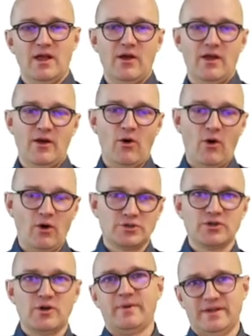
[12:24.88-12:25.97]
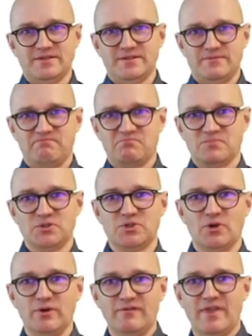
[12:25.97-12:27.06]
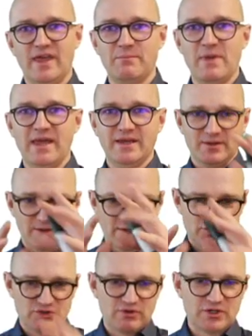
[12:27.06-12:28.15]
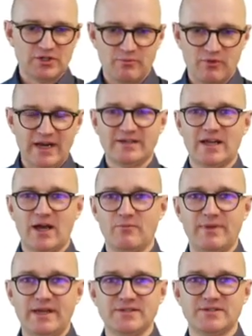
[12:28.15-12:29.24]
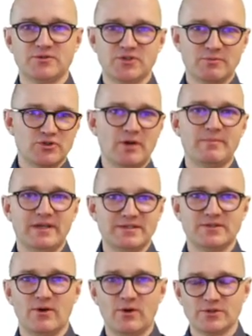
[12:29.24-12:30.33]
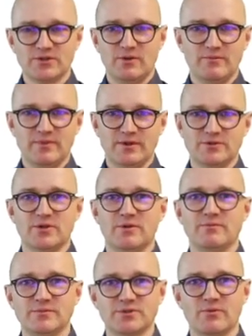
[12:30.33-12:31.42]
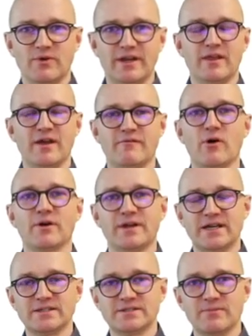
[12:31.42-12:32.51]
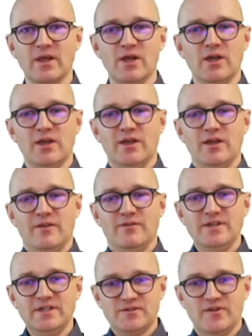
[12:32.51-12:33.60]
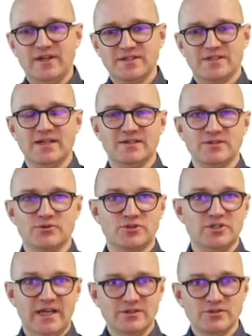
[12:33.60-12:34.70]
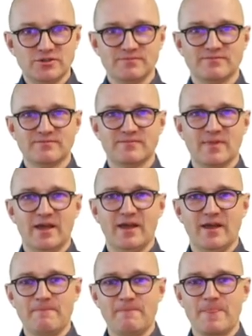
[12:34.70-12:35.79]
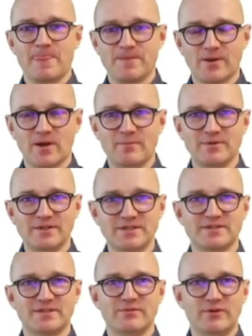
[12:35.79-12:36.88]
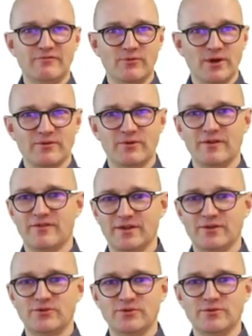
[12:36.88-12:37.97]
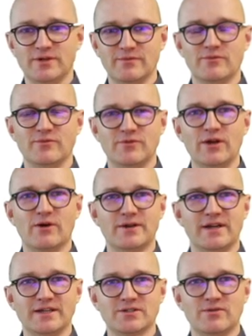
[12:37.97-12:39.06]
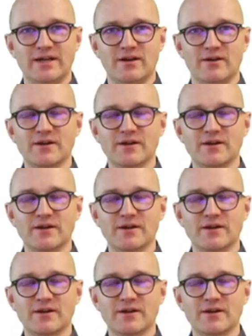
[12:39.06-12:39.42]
or topics. So if they make a structure breakdown based on some topics or some way they have organized, these things tend to change. The companies we've worked with do reorganize quite a lot,